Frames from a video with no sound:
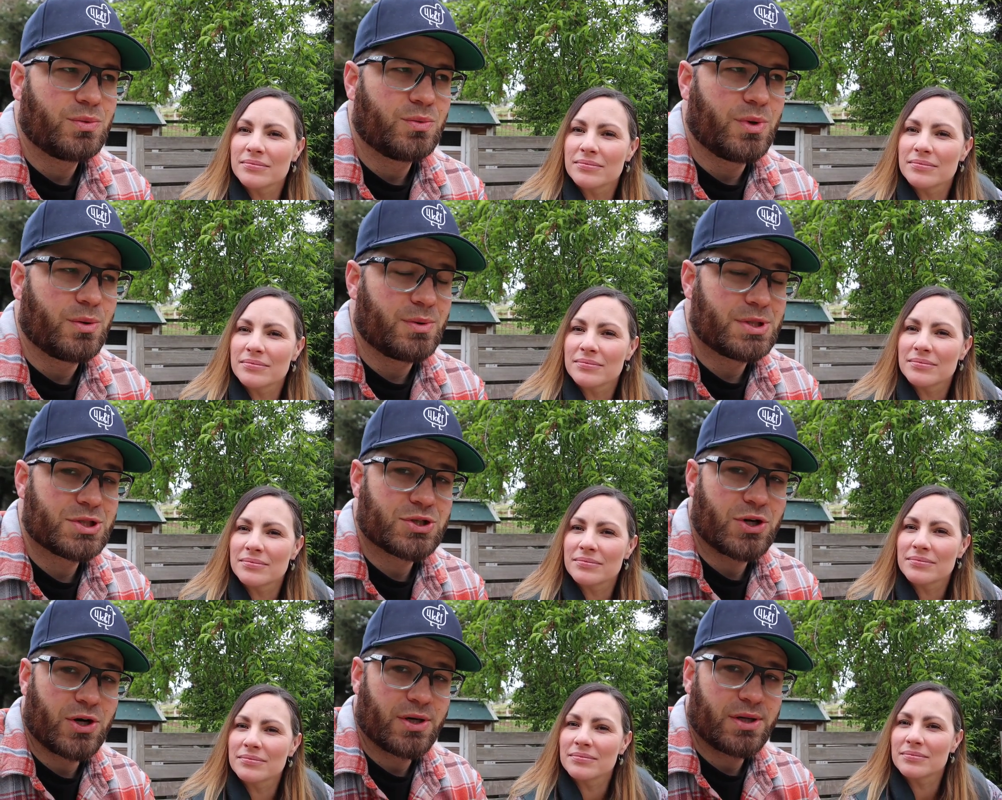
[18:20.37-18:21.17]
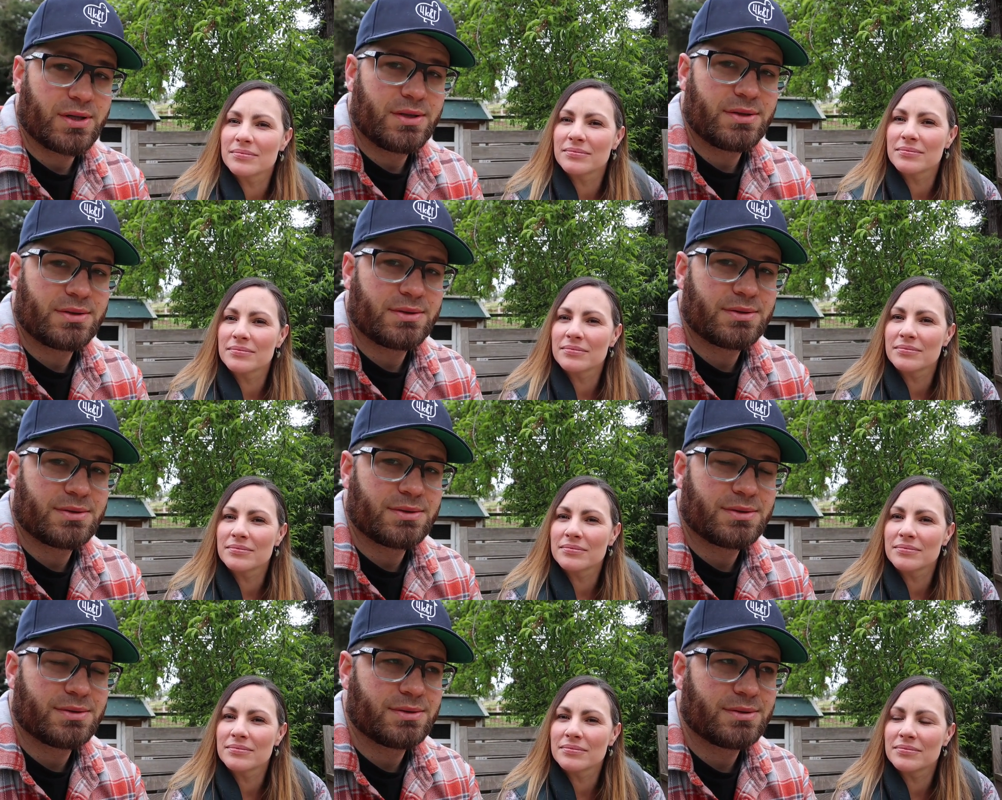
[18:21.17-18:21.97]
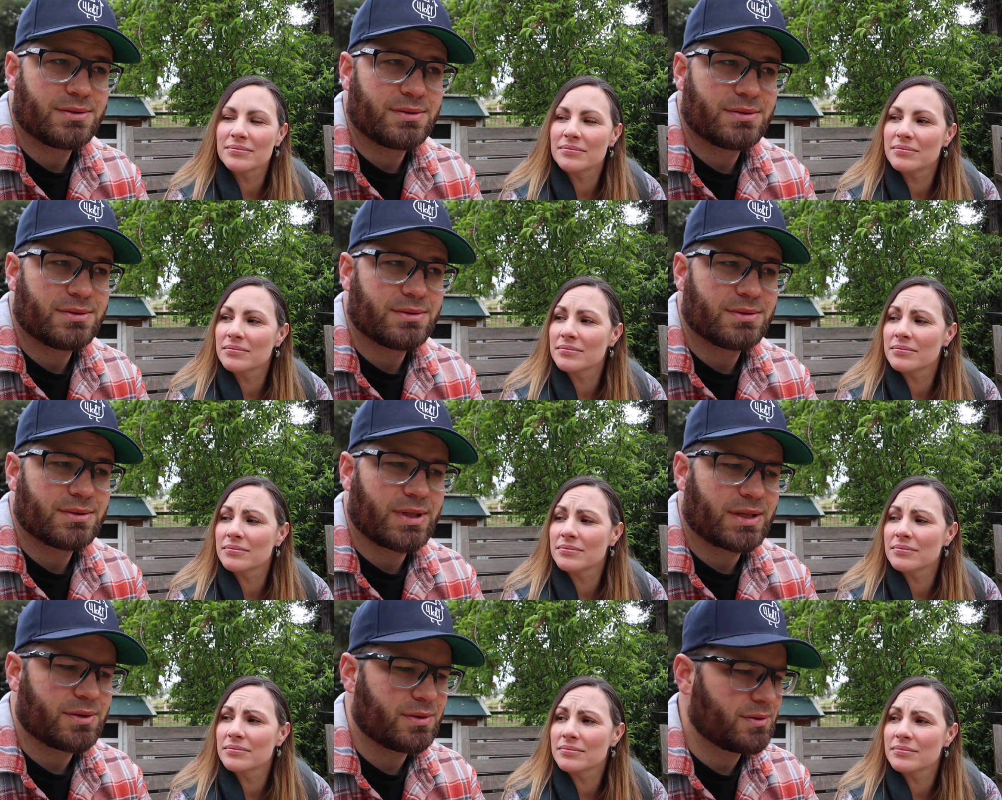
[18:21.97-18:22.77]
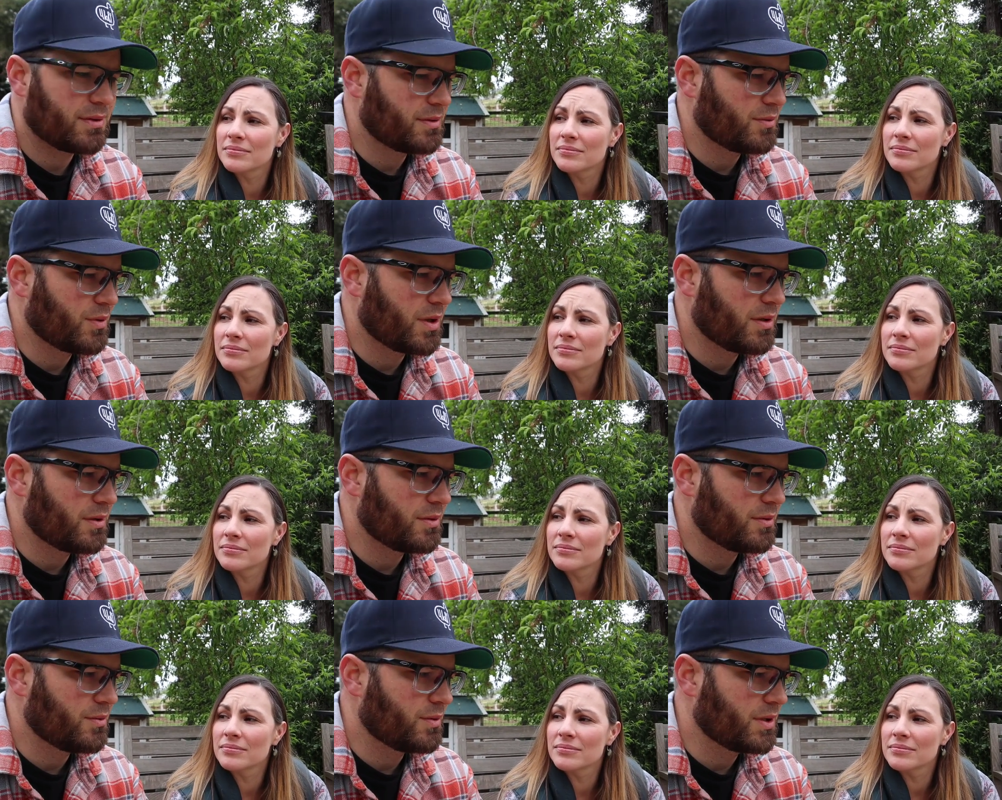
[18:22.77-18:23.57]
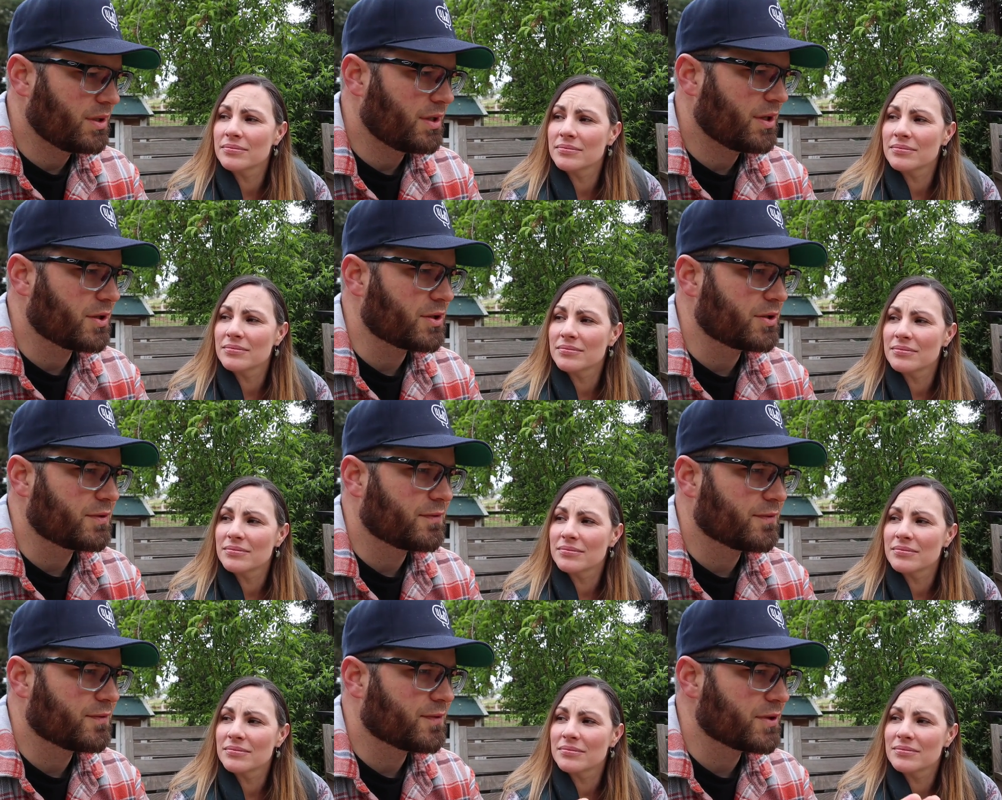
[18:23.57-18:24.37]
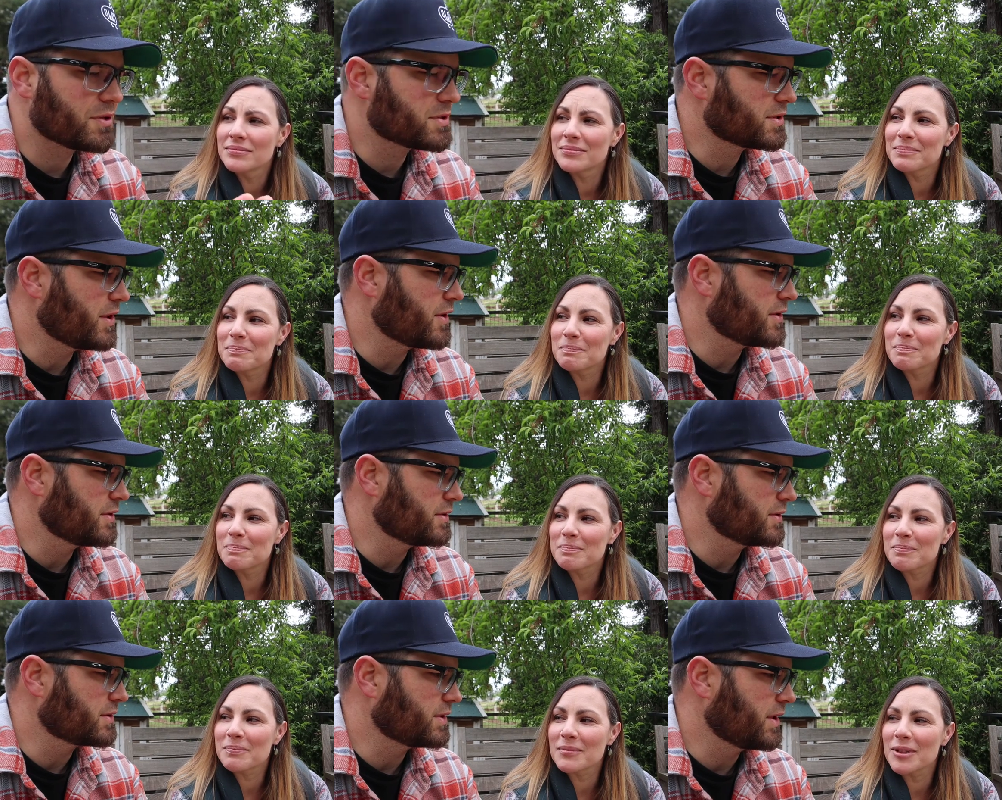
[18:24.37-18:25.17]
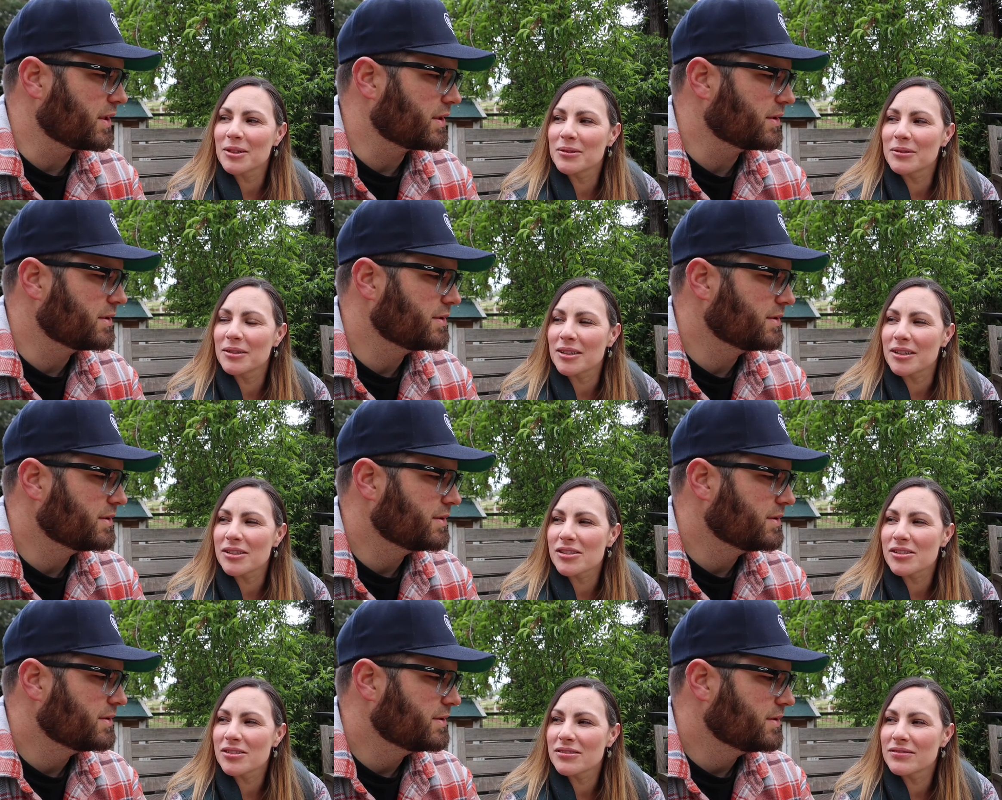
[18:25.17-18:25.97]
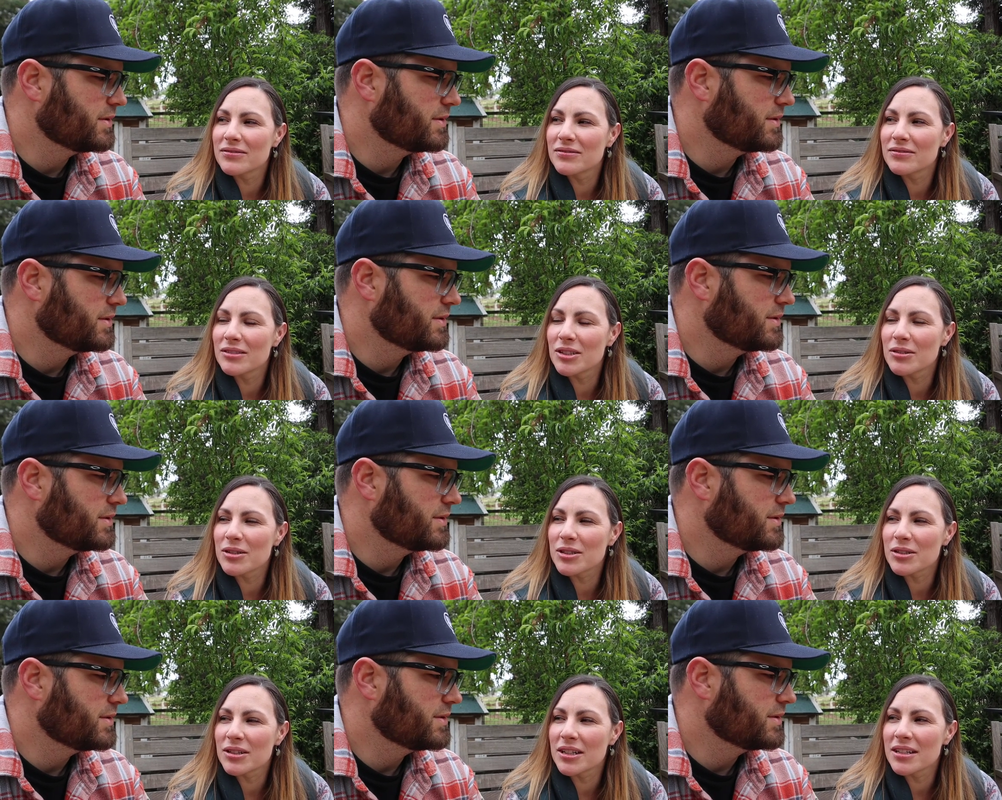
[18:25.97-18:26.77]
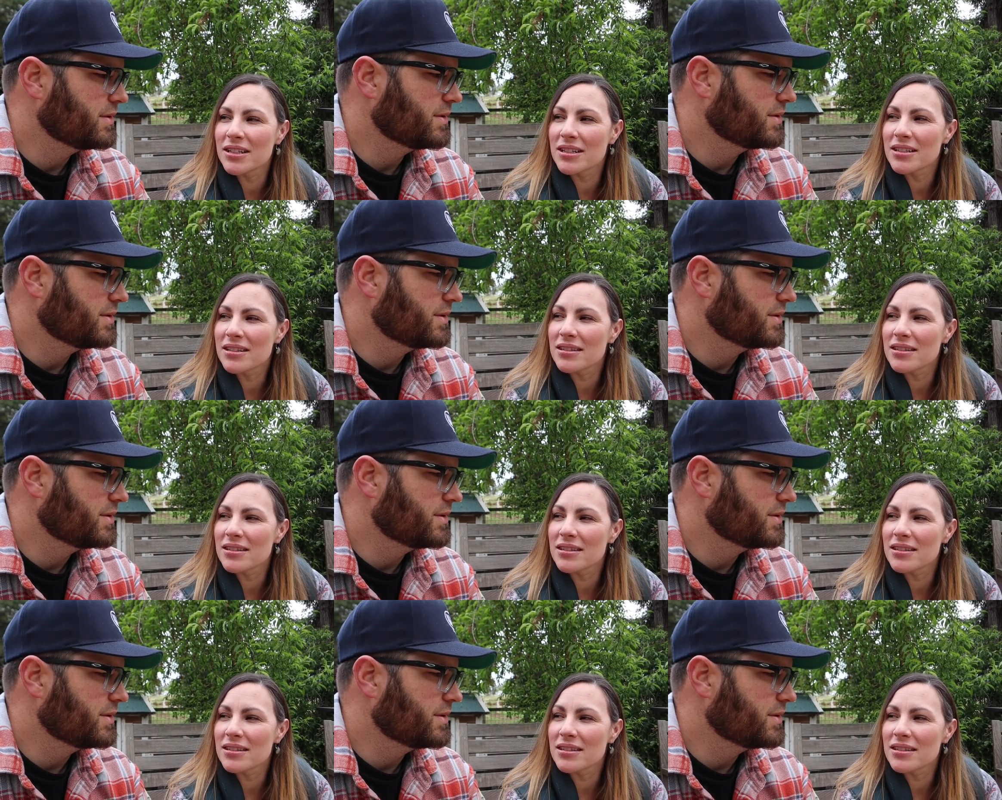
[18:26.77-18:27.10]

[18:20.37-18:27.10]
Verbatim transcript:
Speaker 1: When we started, like, what what did our first garden look like?
Speaker 2: Oh gosh, it was horrendous.